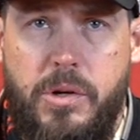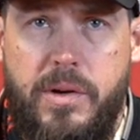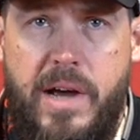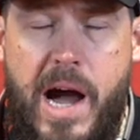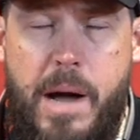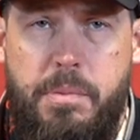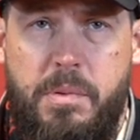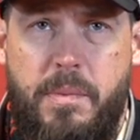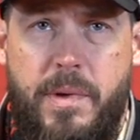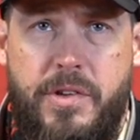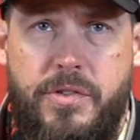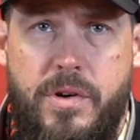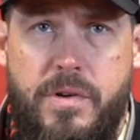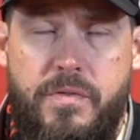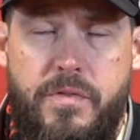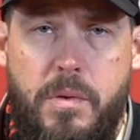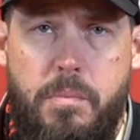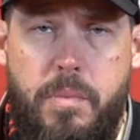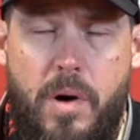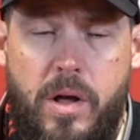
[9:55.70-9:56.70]
So
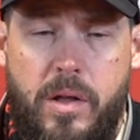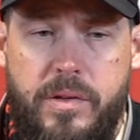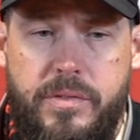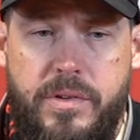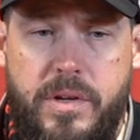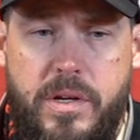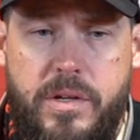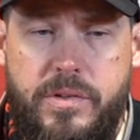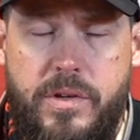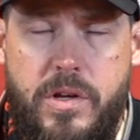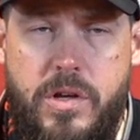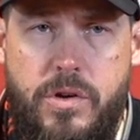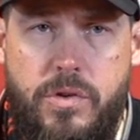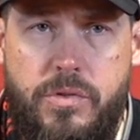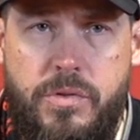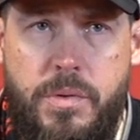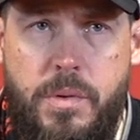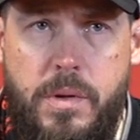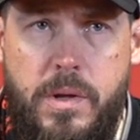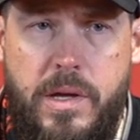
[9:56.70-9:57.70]
complementary football is a
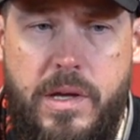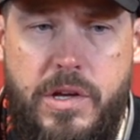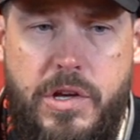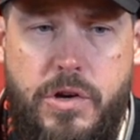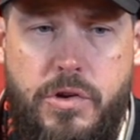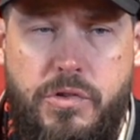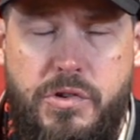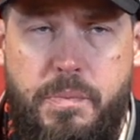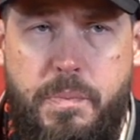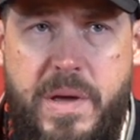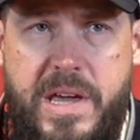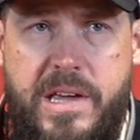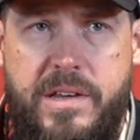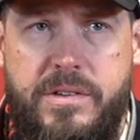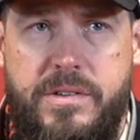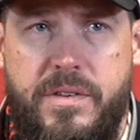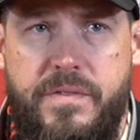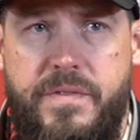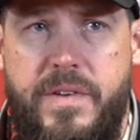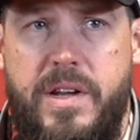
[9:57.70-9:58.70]
huge
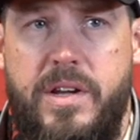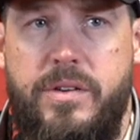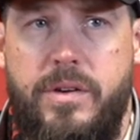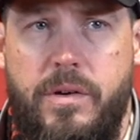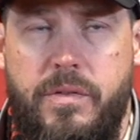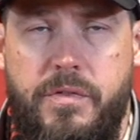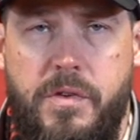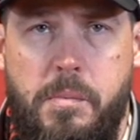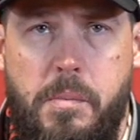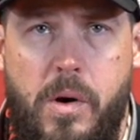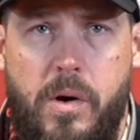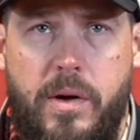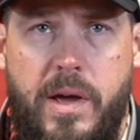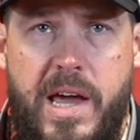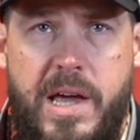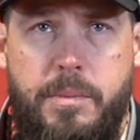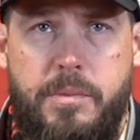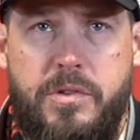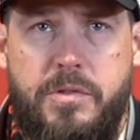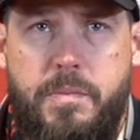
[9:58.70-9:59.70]
piece to finishing football
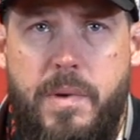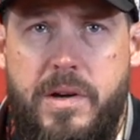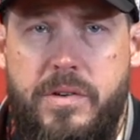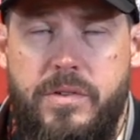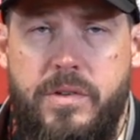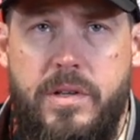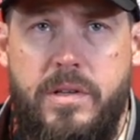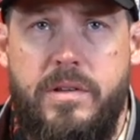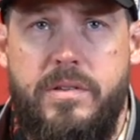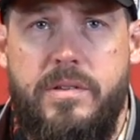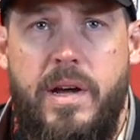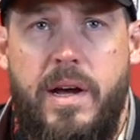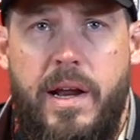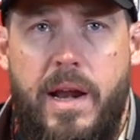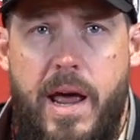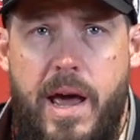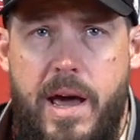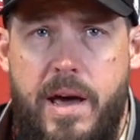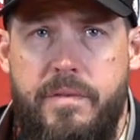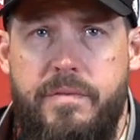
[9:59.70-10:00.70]
games, especially in the
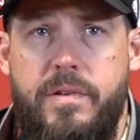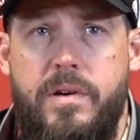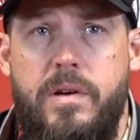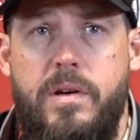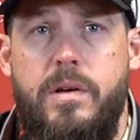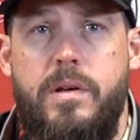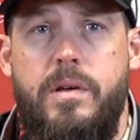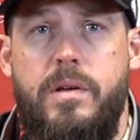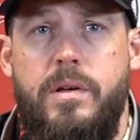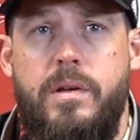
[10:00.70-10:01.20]
second half.